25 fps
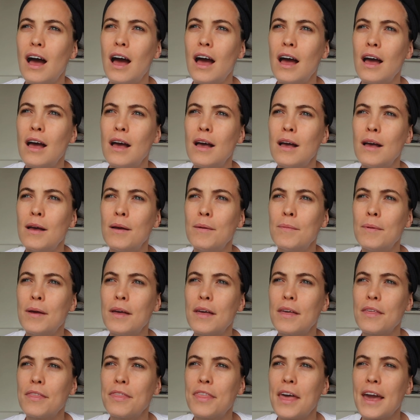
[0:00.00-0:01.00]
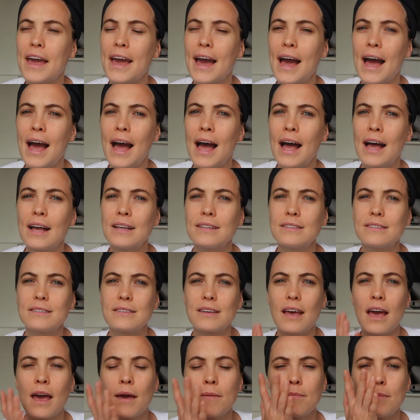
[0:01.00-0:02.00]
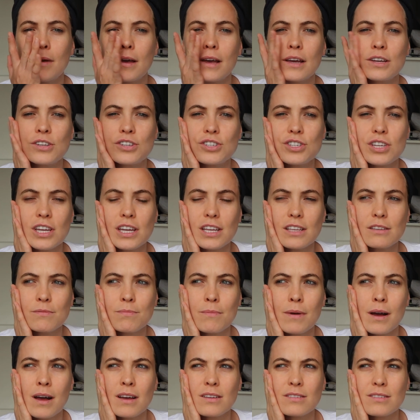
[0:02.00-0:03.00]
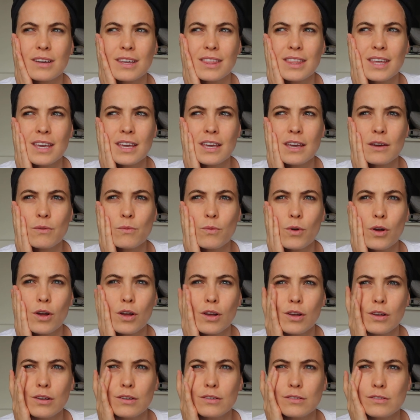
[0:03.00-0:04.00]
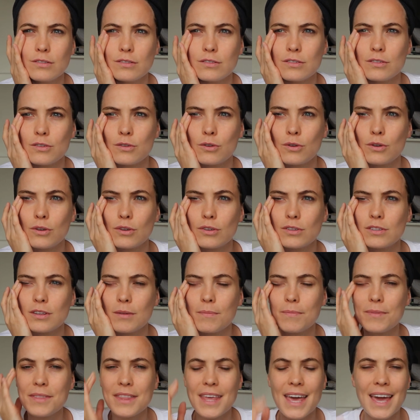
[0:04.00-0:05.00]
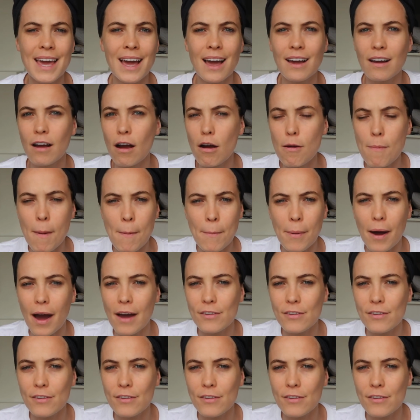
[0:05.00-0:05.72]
They had a sheet mask, I think it was, or something, I can't remember.